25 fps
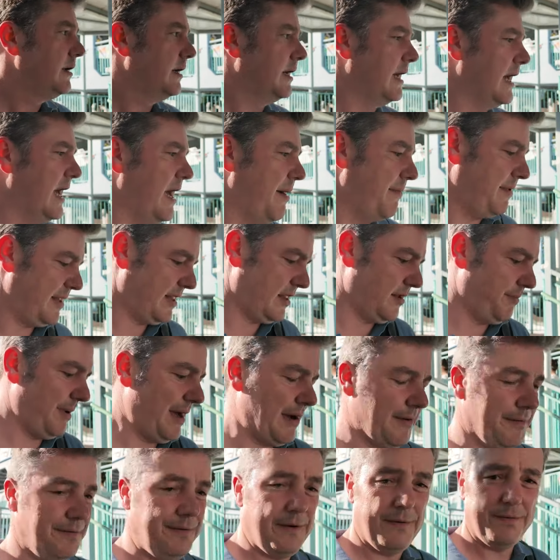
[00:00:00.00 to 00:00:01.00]
It's
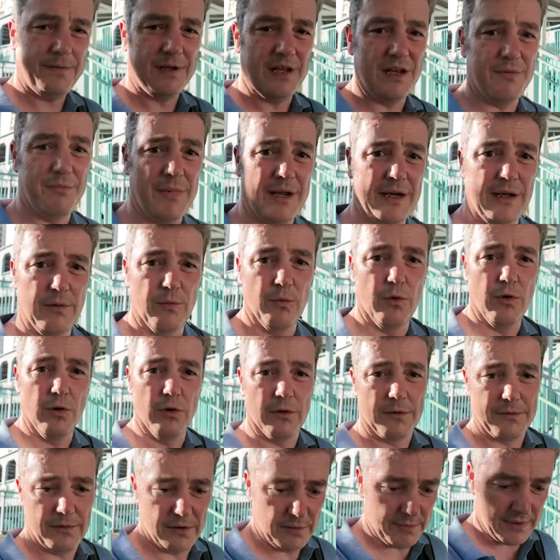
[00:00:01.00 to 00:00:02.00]
about a 15-minute
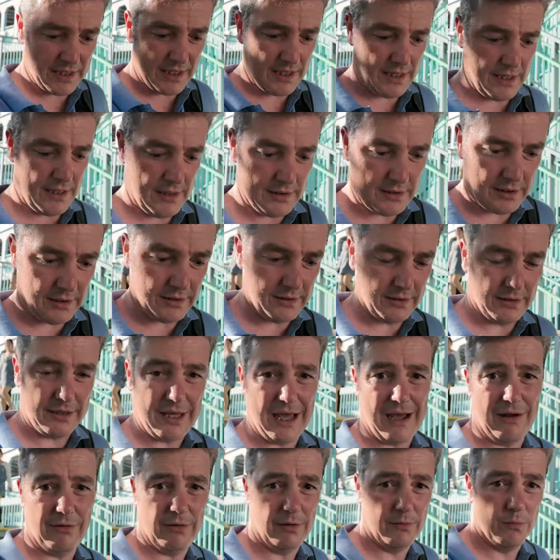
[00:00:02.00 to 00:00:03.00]
walk from here to the
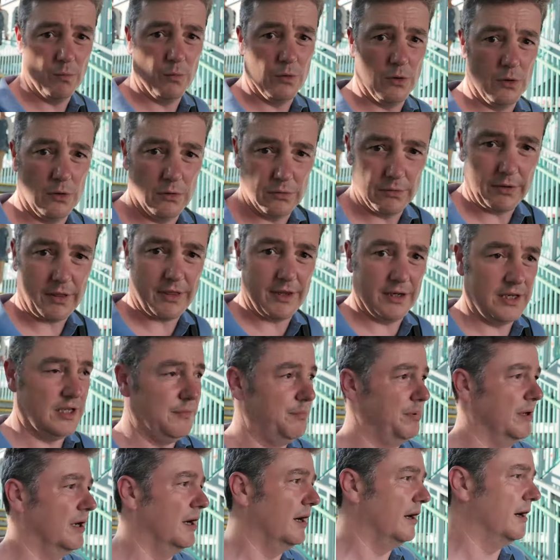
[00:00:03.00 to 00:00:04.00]
Kowloon Walled
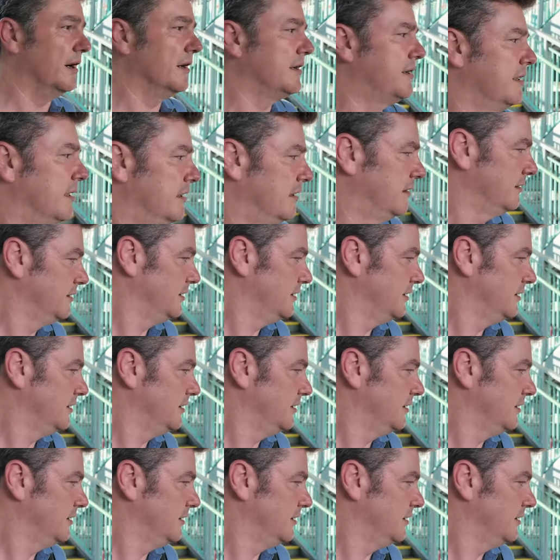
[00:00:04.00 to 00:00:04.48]
City Park.